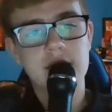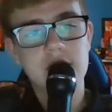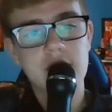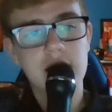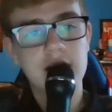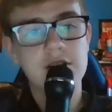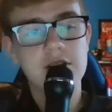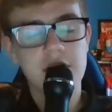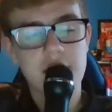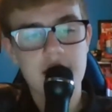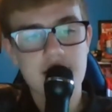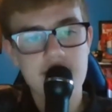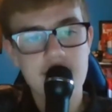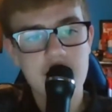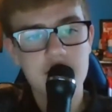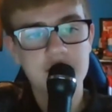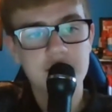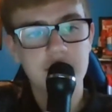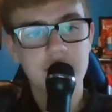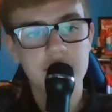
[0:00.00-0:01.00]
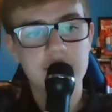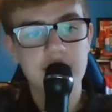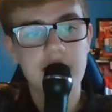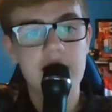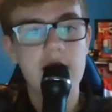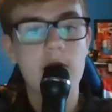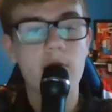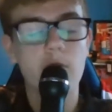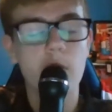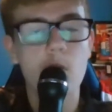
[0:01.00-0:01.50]
challenge Aaron Ramsdale to
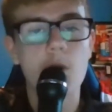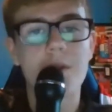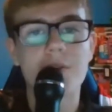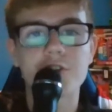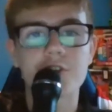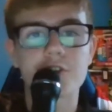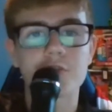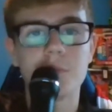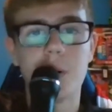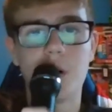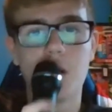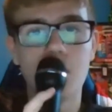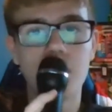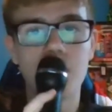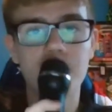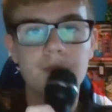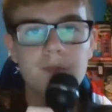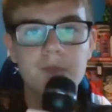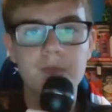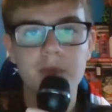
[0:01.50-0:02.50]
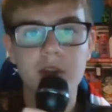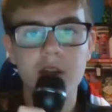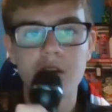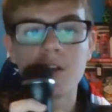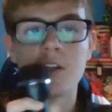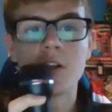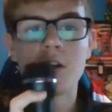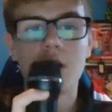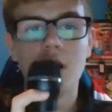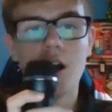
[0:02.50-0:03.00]
that number one spot.
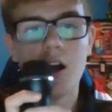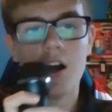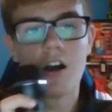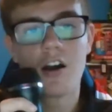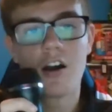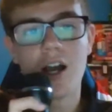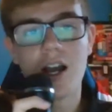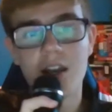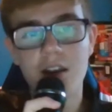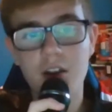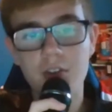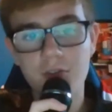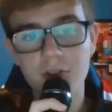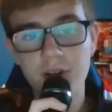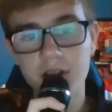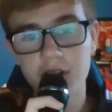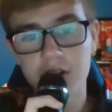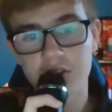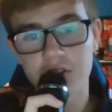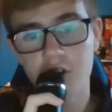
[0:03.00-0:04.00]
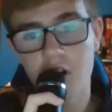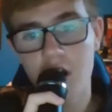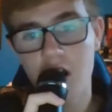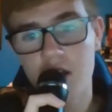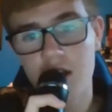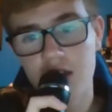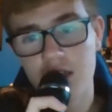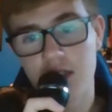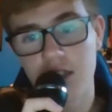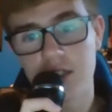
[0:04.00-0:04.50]
And I think this
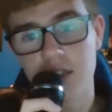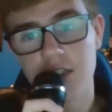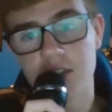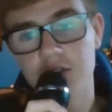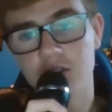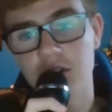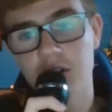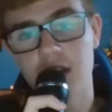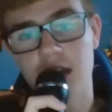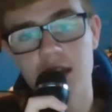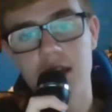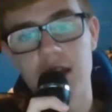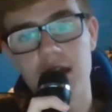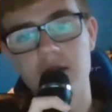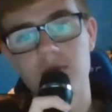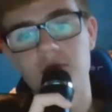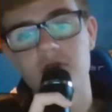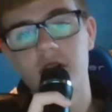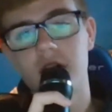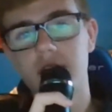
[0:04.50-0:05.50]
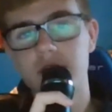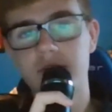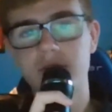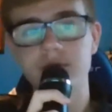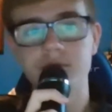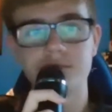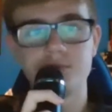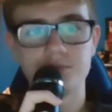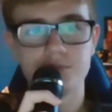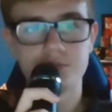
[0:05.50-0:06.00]
guy is going to get game
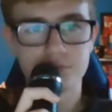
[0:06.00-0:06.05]
time.